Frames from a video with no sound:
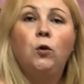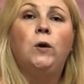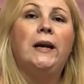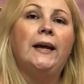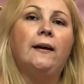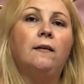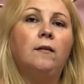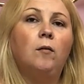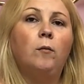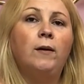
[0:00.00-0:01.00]
Google it
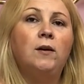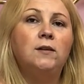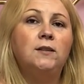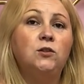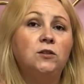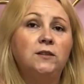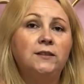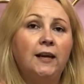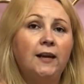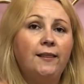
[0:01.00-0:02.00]
because it doesn't
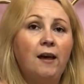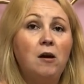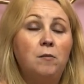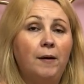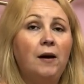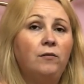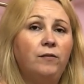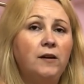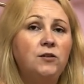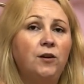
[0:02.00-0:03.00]
say in there about
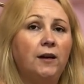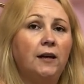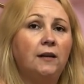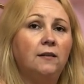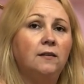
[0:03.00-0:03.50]
face tracking.